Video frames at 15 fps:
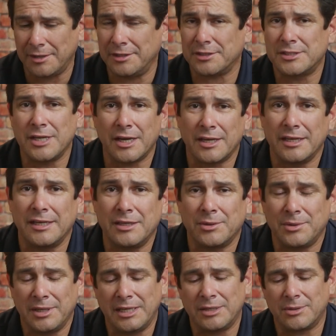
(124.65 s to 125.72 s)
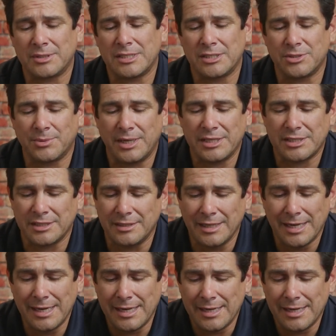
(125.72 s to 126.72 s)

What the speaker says: and you're stuck in an indoor situation,